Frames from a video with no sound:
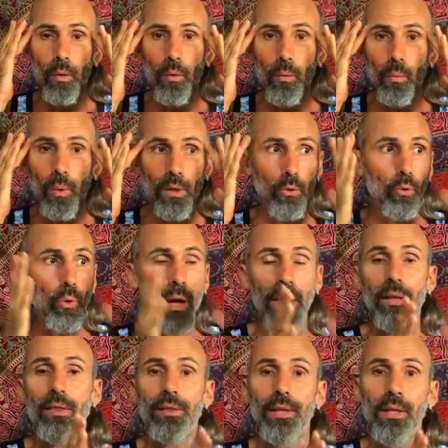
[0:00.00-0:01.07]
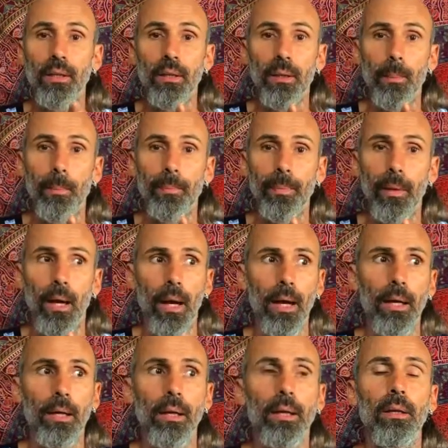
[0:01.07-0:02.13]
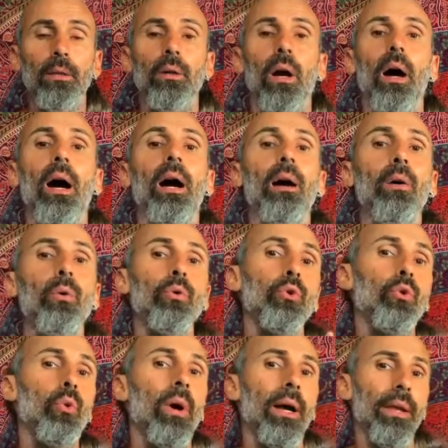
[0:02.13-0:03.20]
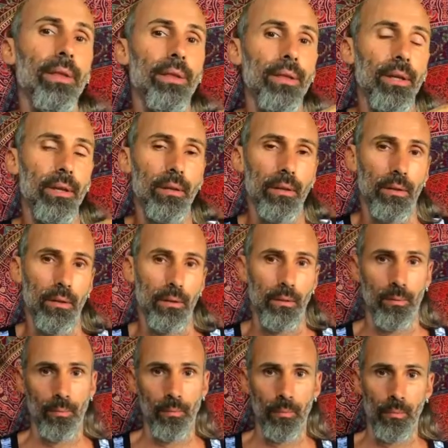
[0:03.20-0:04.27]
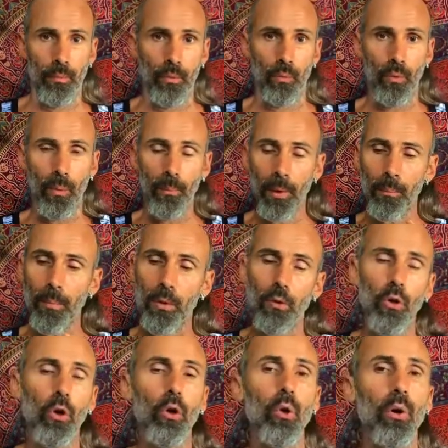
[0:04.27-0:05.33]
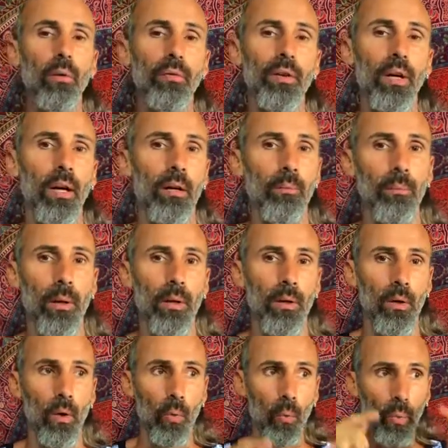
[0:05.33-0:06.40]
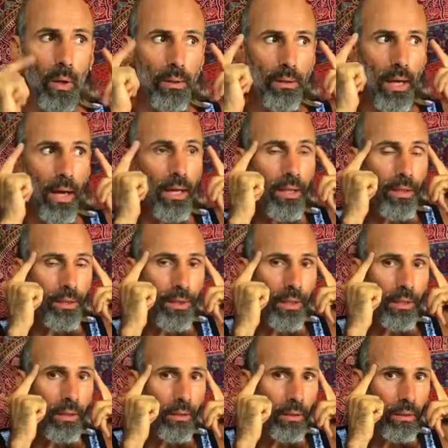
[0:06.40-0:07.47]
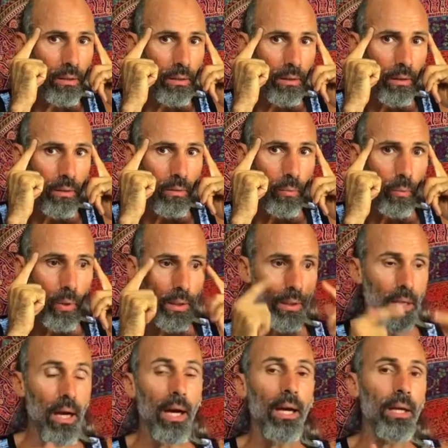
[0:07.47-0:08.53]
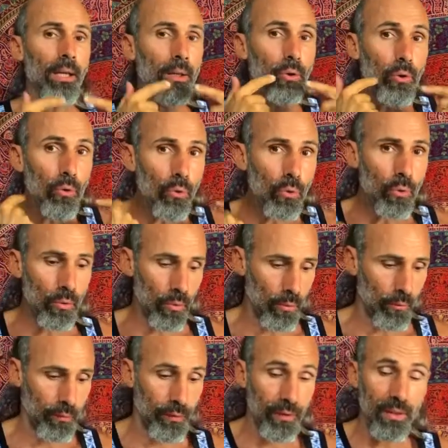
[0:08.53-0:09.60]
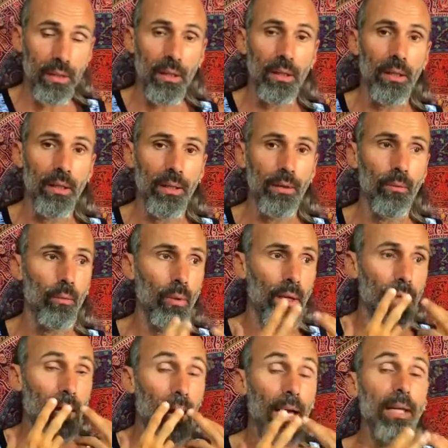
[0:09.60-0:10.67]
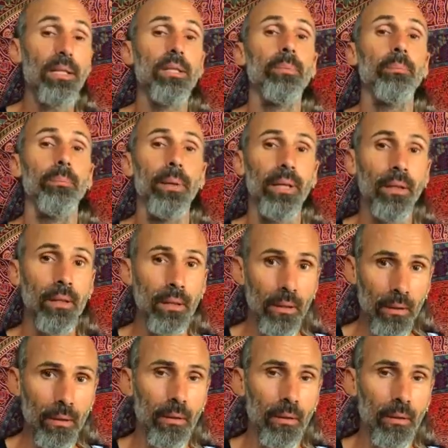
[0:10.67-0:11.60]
What do I think? How do I think? Remember the law of karma. What I think, what I do physically, what I speak,